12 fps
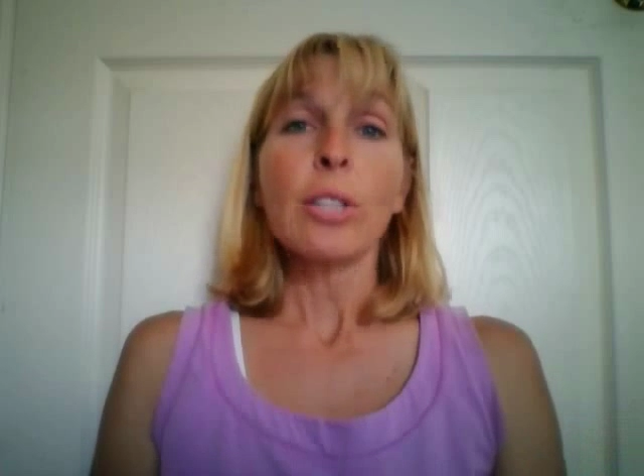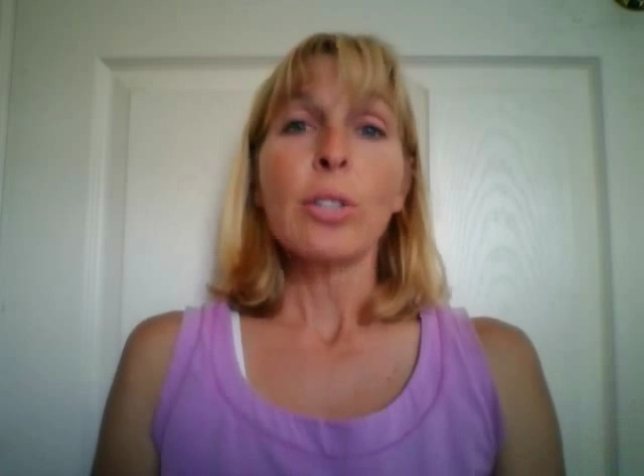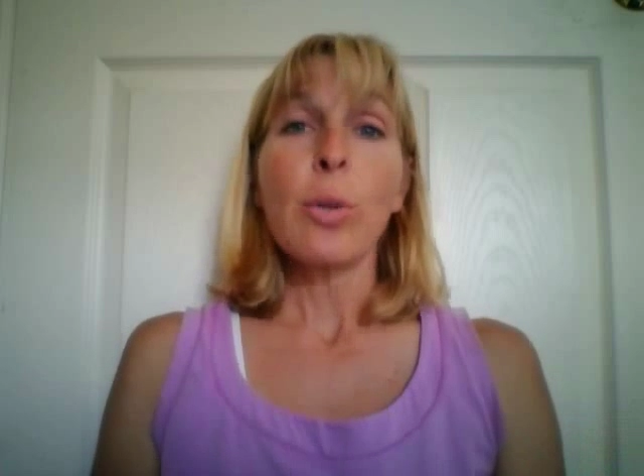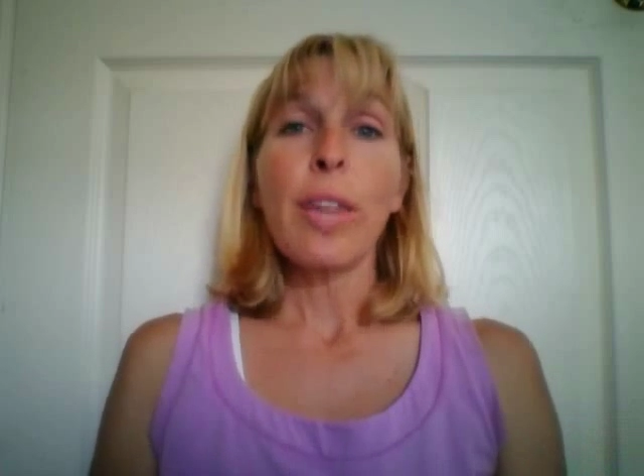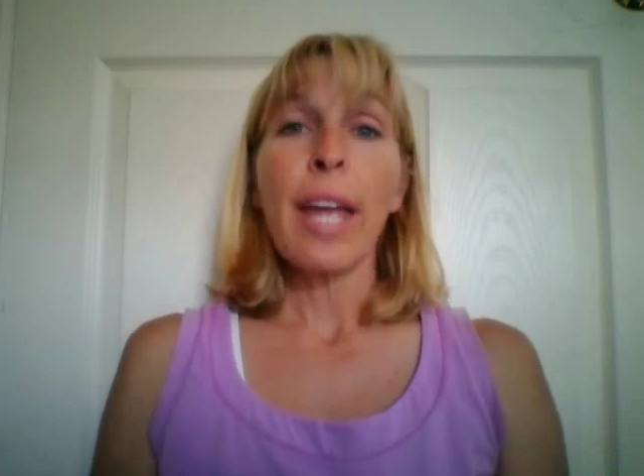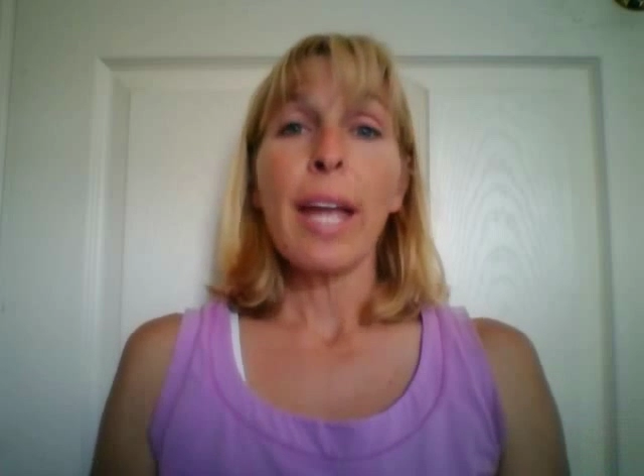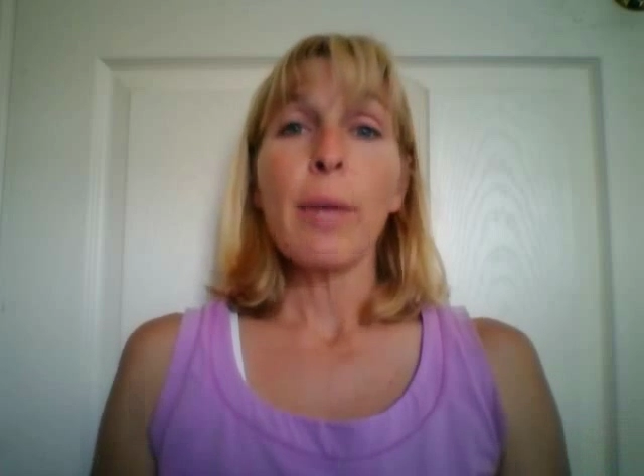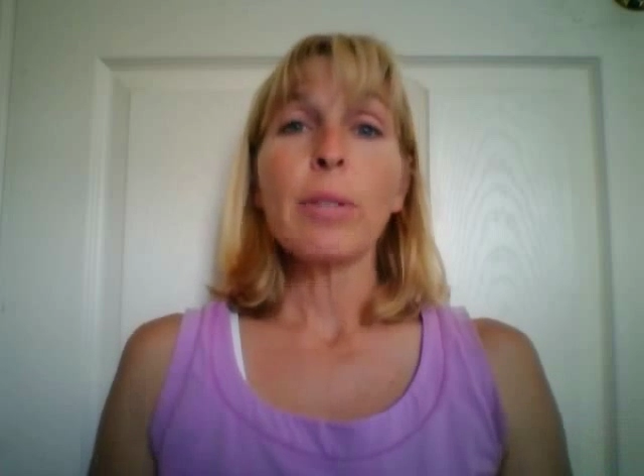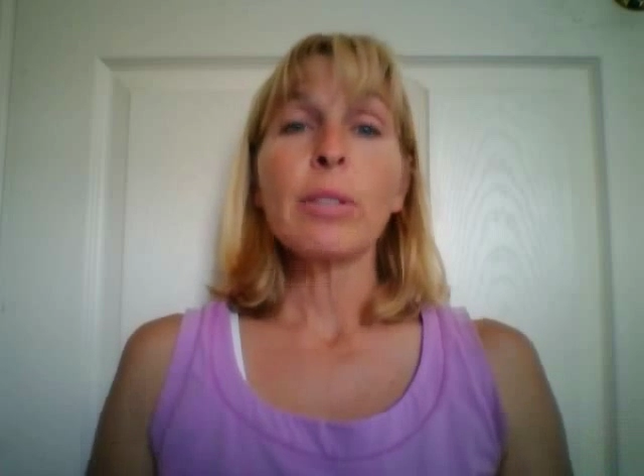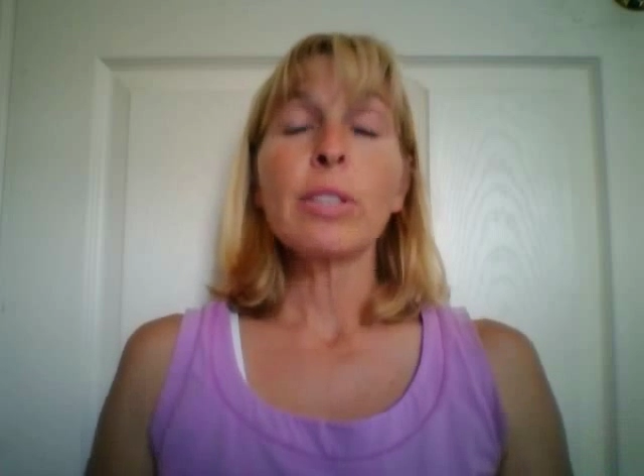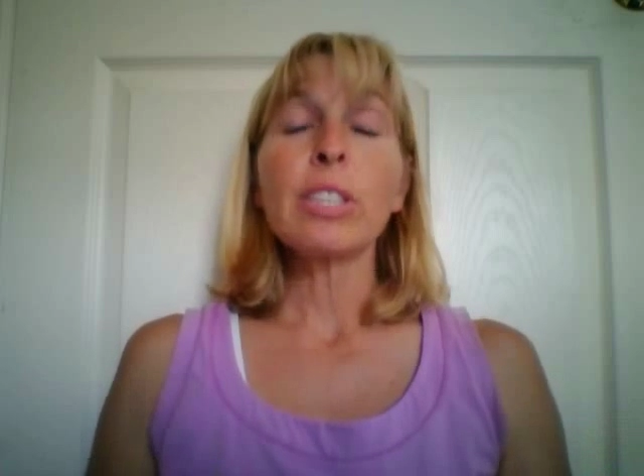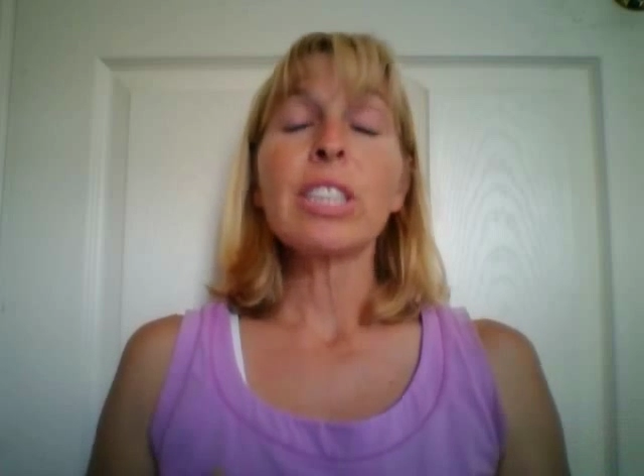So they
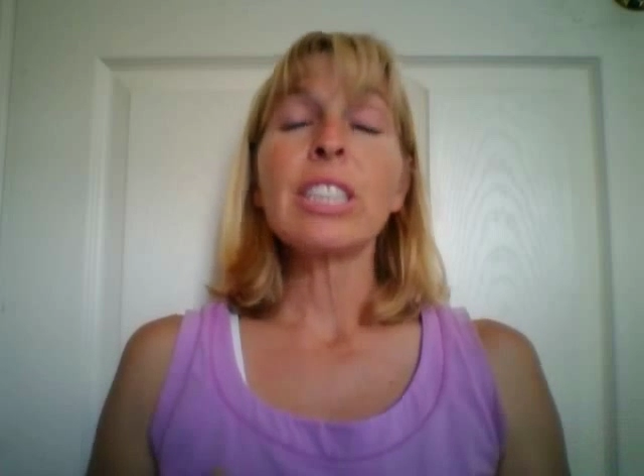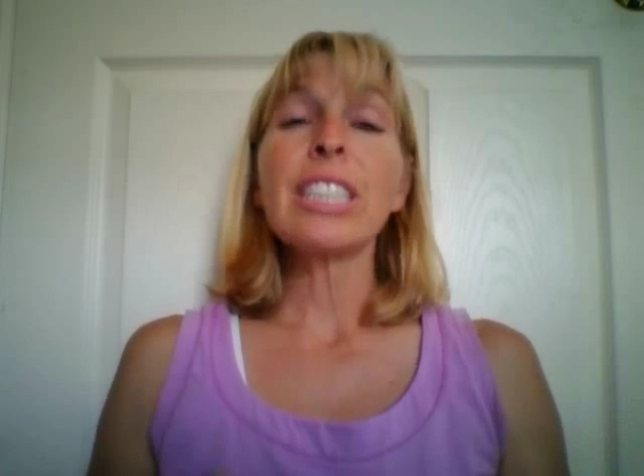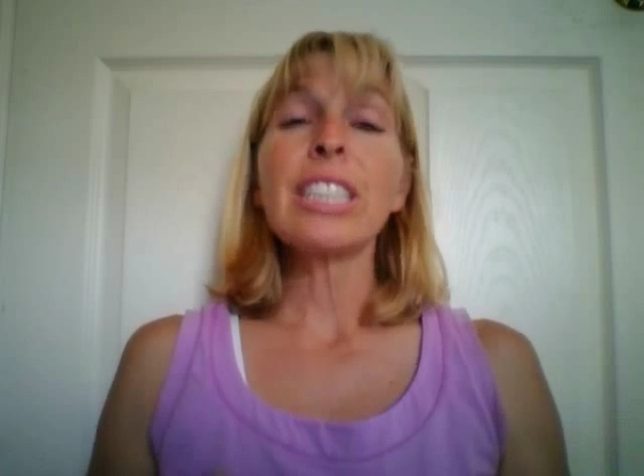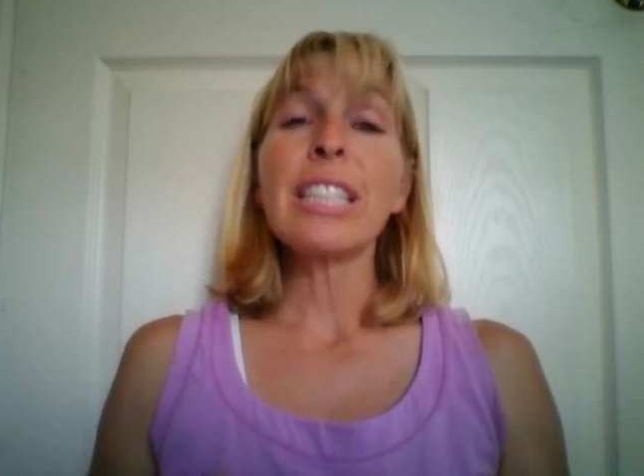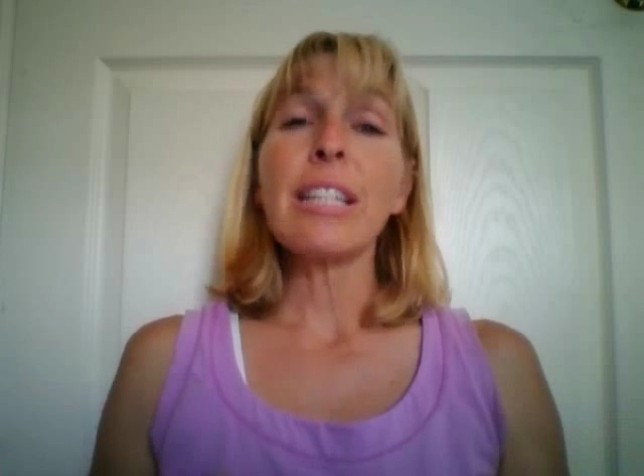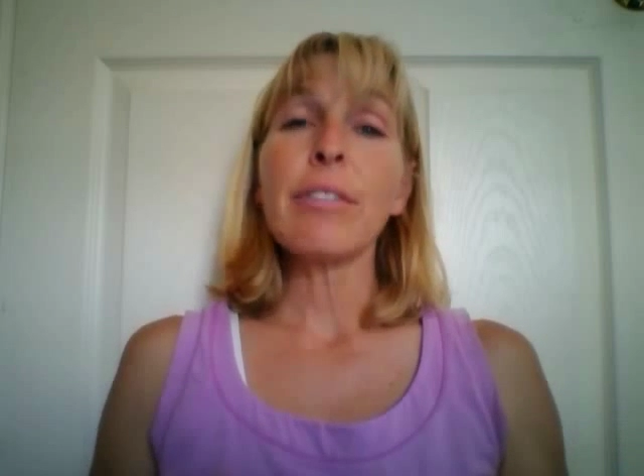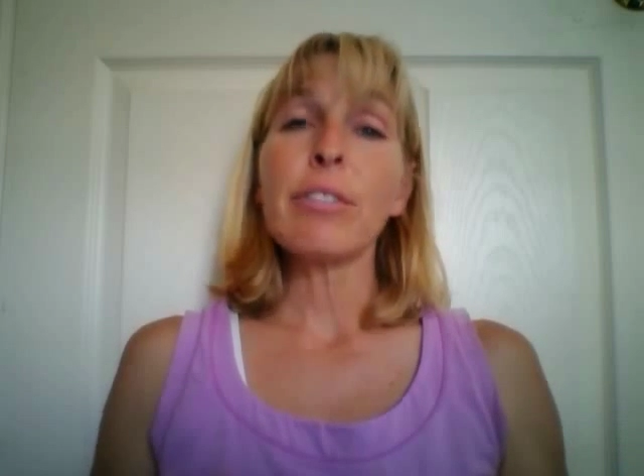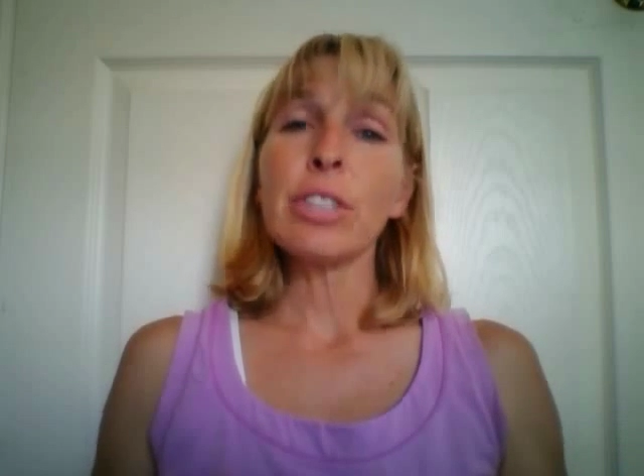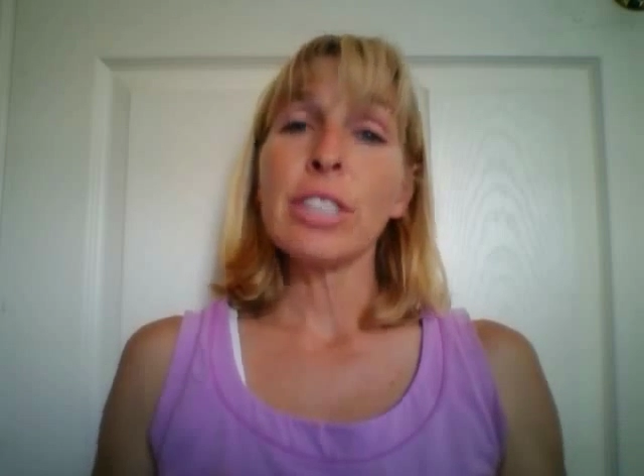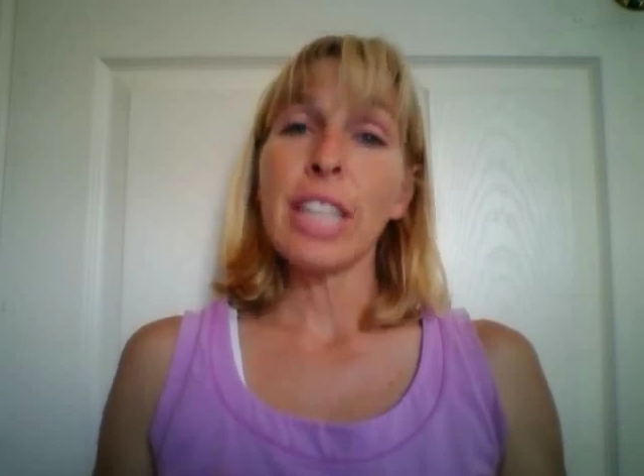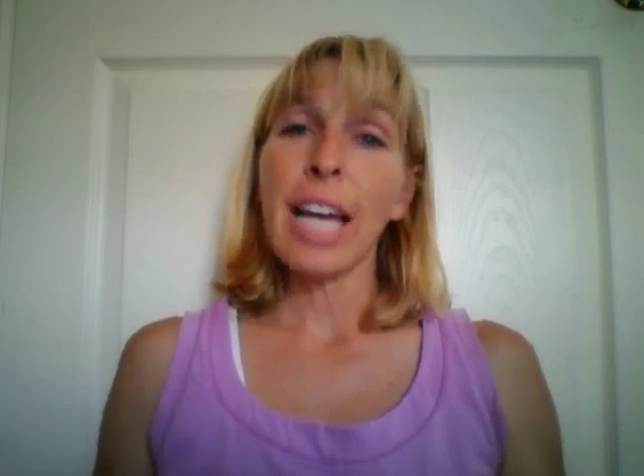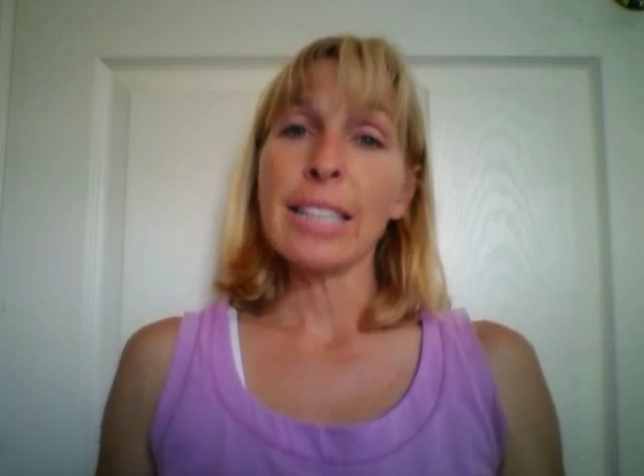will deliver
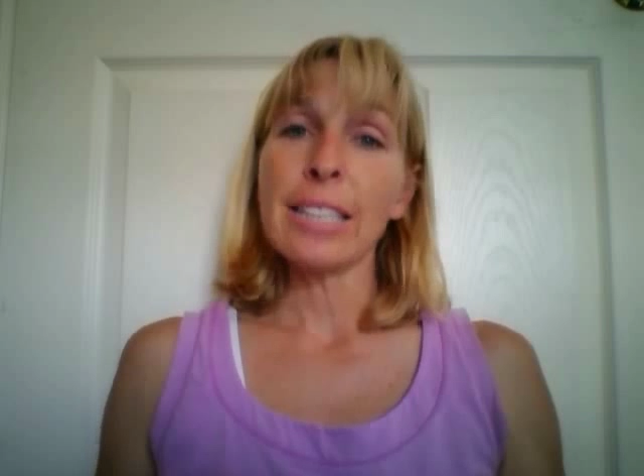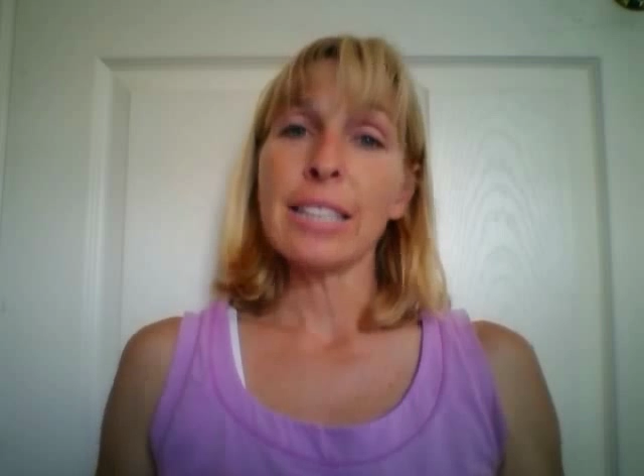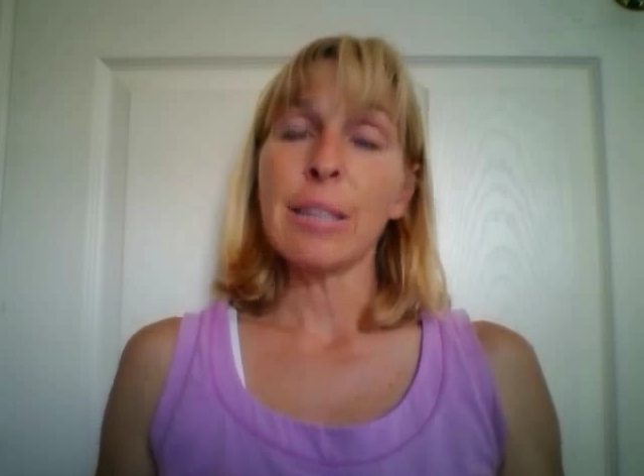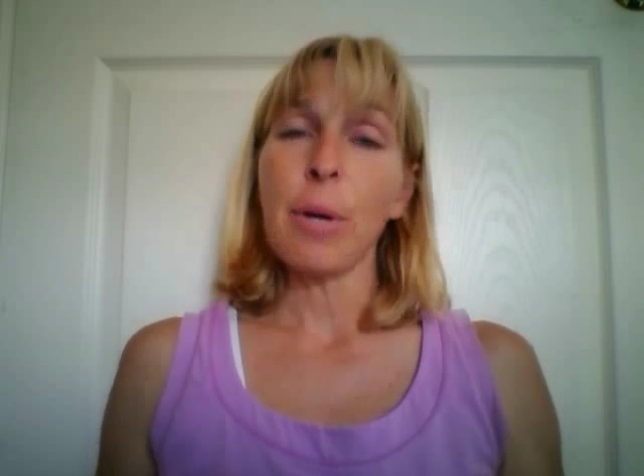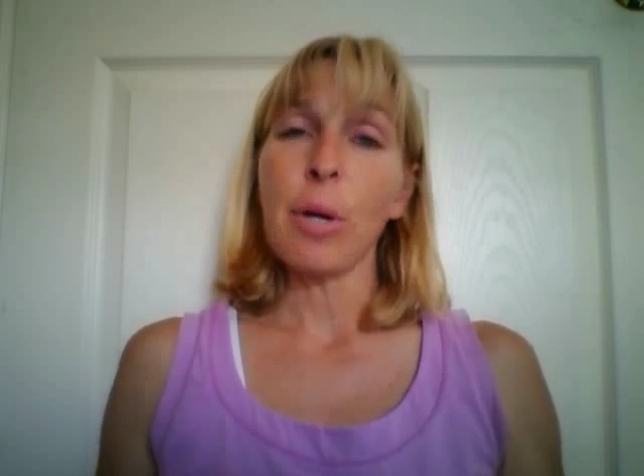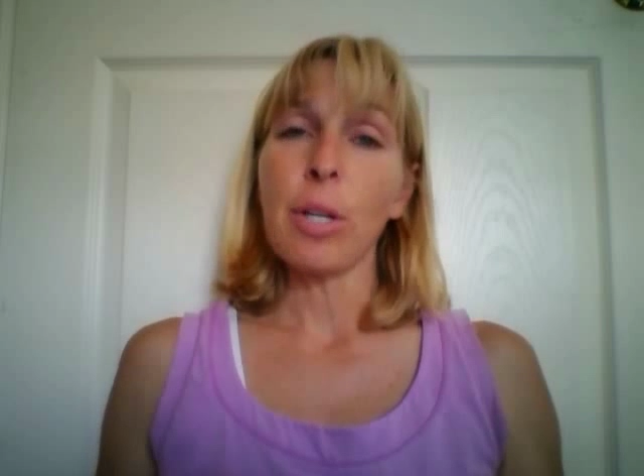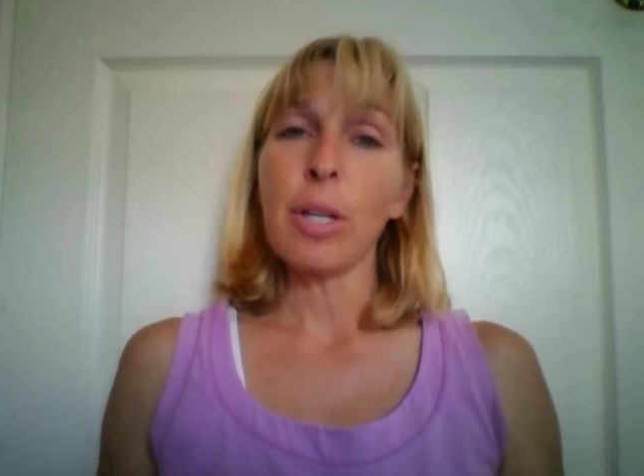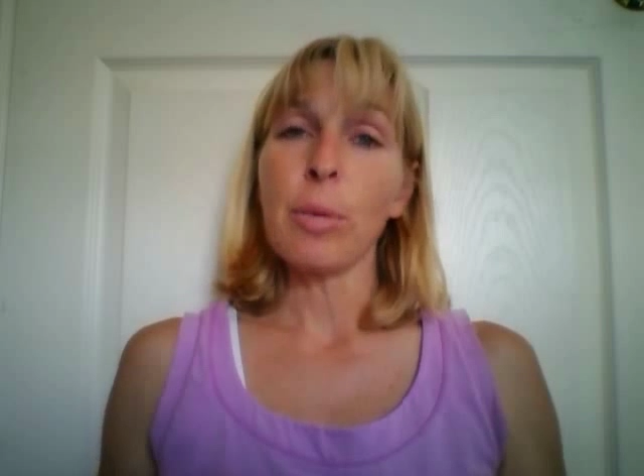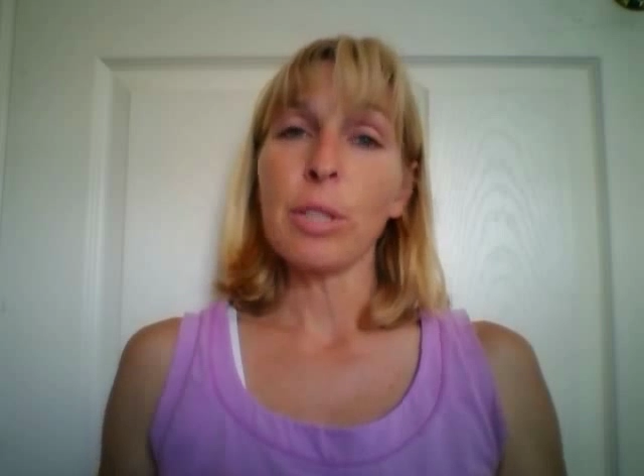a testimony